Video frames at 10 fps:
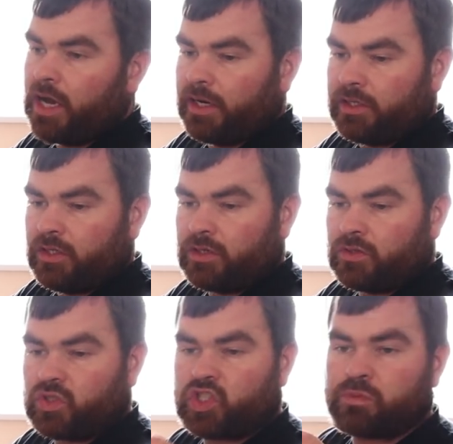and then you
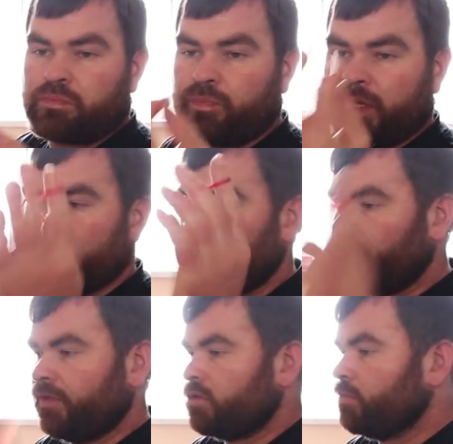can spin it
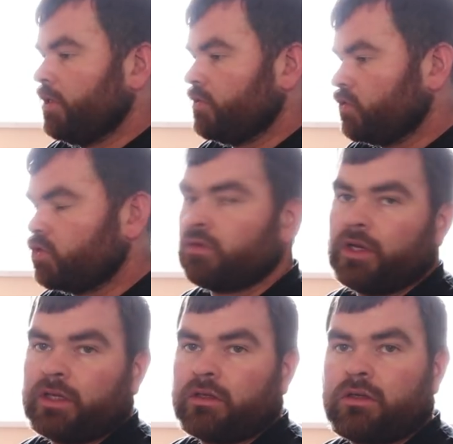on this piece of
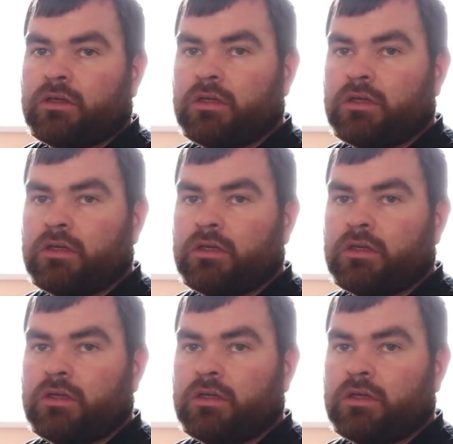string,